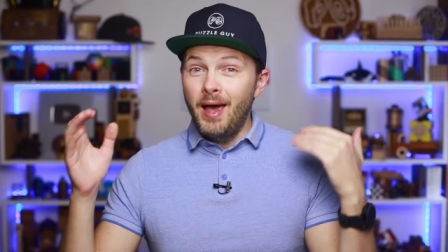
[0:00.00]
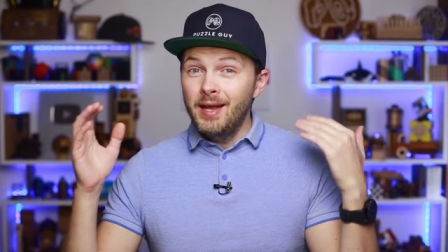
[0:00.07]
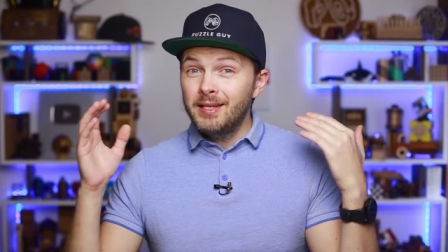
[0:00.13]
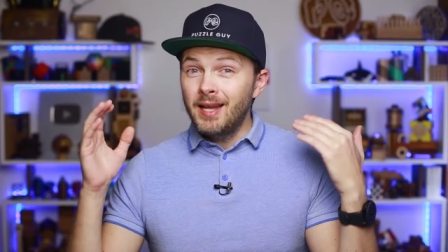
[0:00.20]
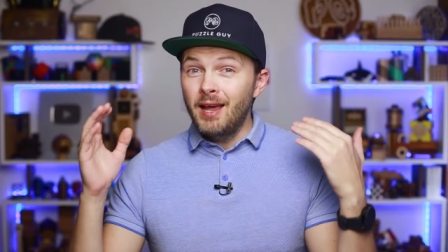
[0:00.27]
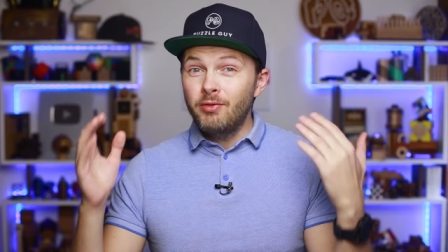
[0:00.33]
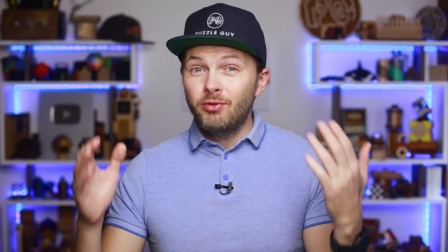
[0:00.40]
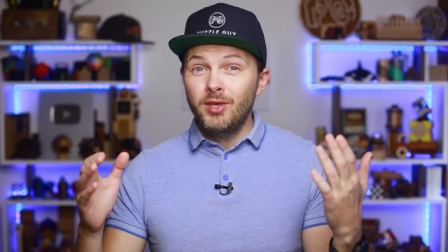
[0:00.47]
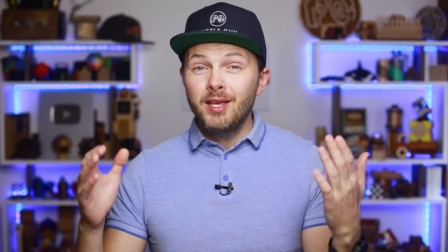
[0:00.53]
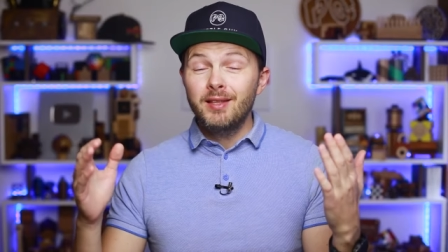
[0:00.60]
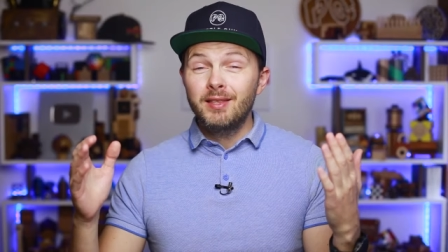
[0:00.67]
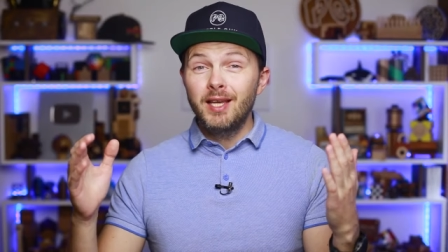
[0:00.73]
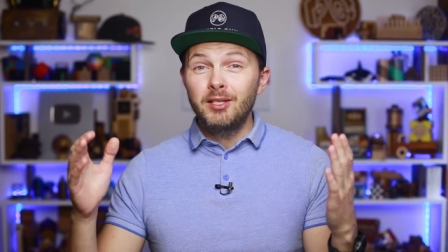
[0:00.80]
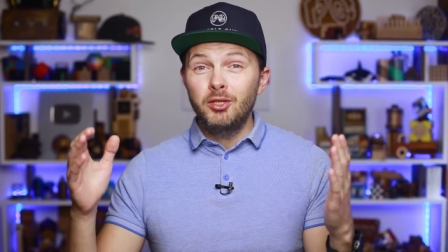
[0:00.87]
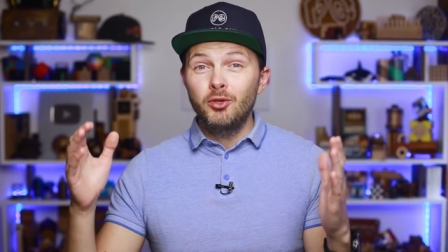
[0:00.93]
And I
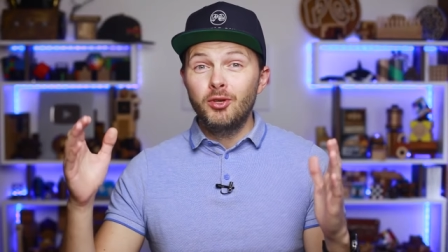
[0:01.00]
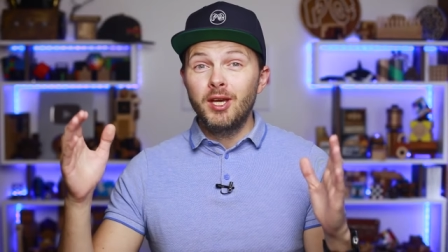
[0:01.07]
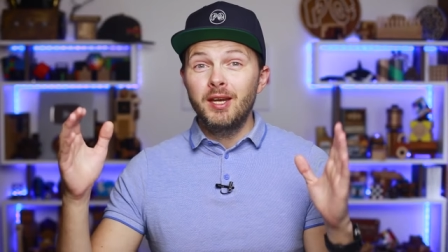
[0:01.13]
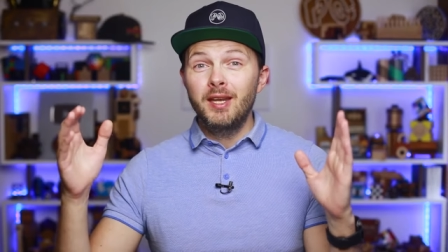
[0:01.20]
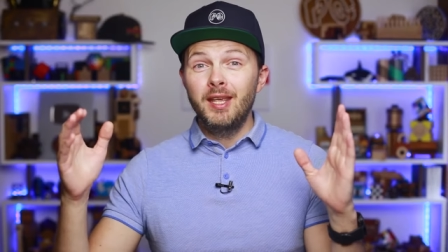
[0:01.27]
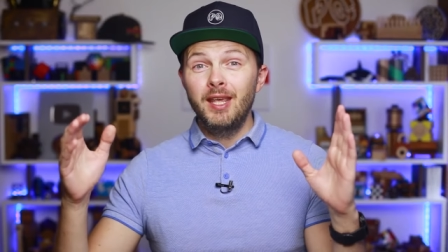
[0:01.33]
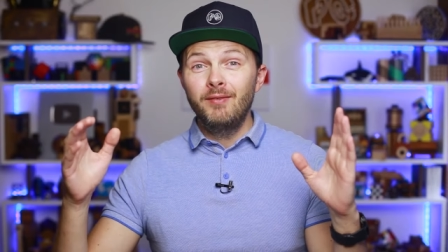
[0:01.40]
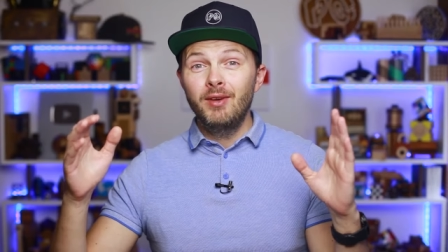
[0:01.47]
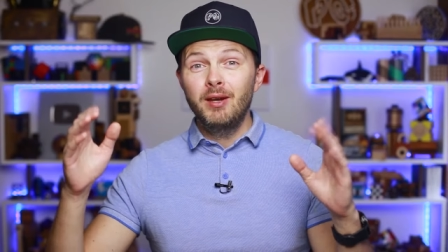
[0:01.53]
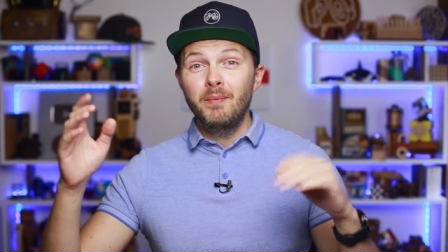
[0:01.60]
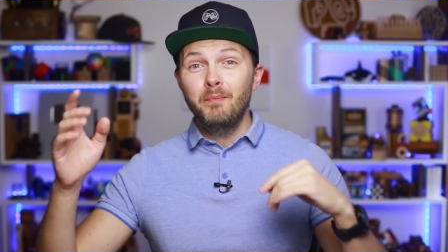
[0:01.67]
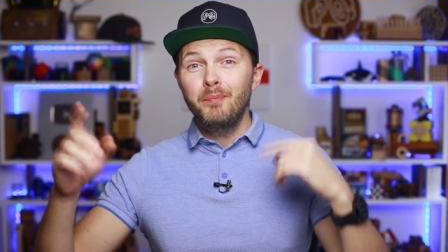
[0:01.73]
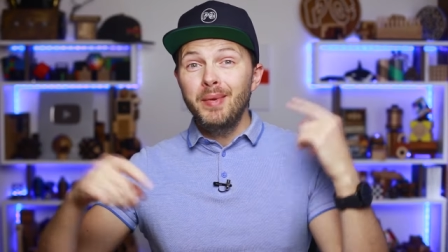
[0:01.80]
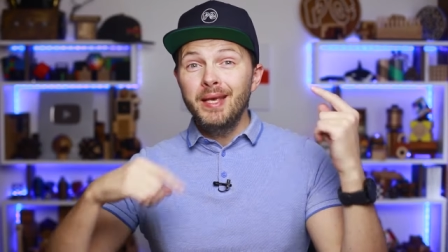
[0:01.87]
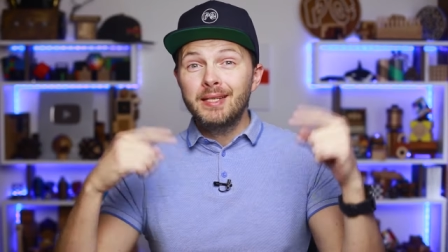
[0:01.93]
think that you can even
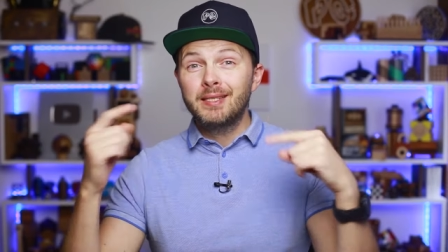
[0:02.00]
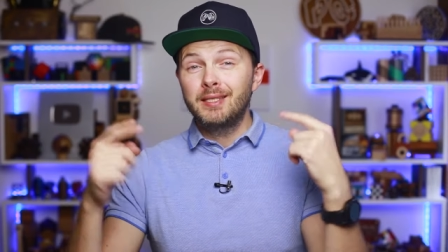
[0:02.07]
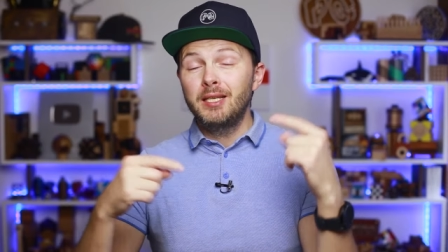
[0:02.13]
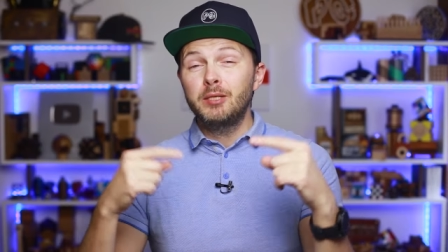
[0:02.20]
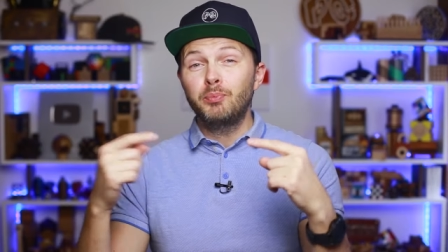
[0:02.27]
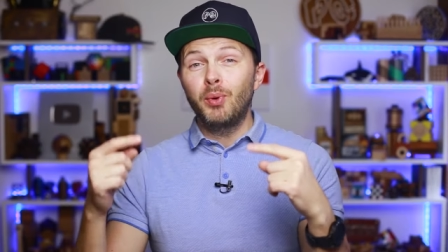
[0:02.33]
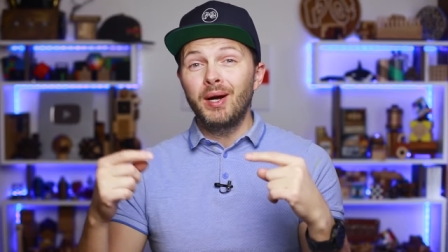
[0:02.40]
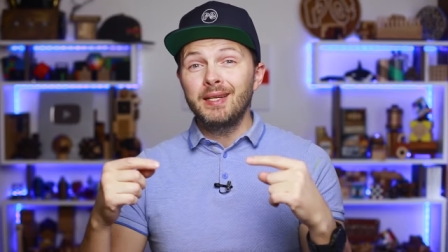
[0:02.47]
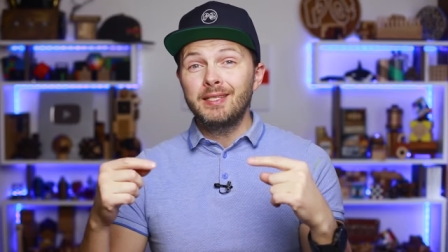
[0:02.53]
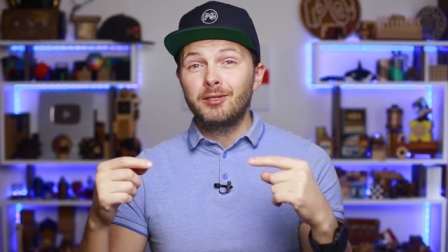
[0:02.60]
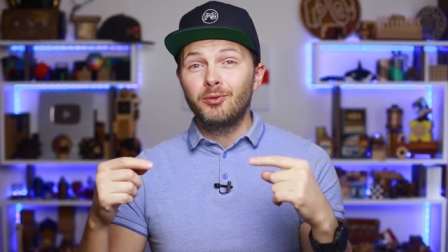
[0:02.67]
mix these parts